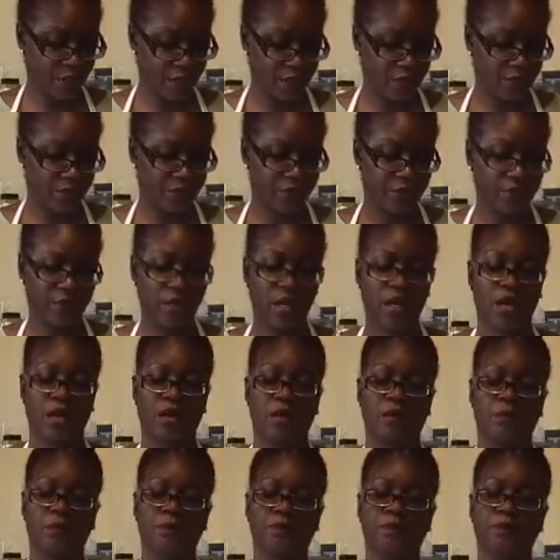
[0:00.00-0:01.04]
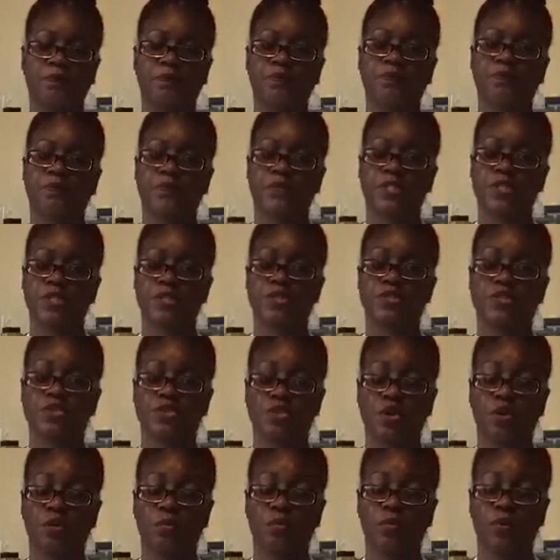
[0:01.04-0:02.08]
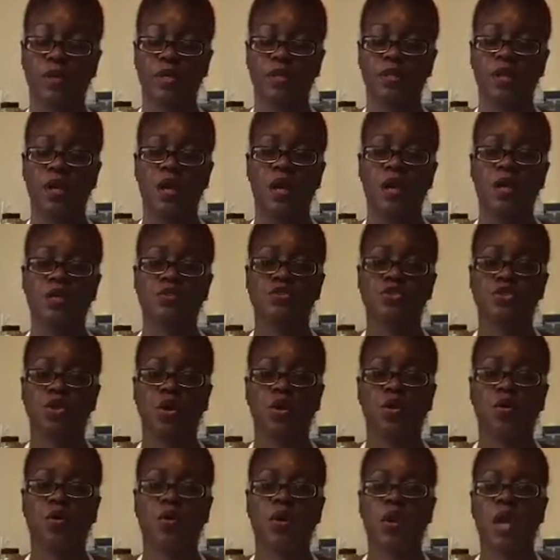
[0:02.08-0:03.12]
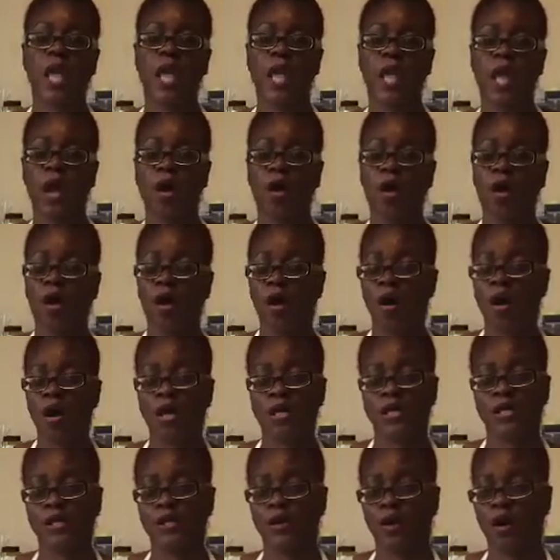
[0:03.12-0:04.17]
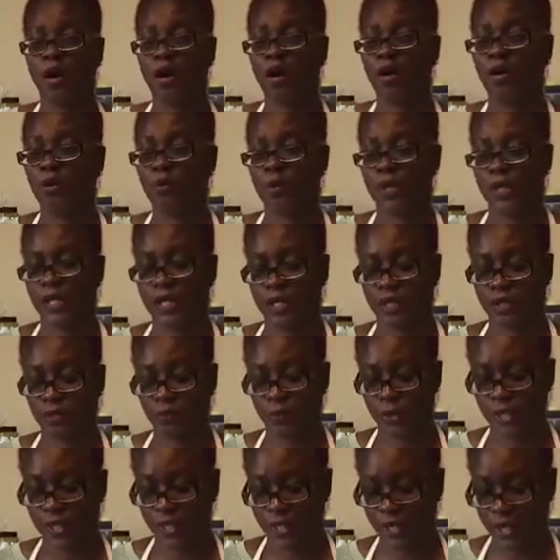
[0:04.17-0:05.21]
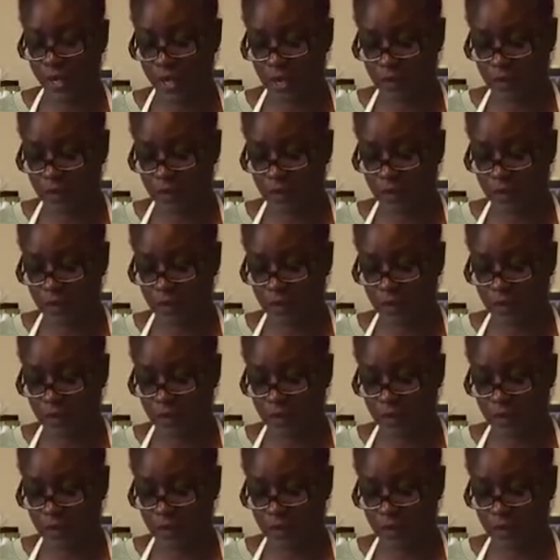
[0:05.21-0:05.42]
color to soap with. So all in all, when it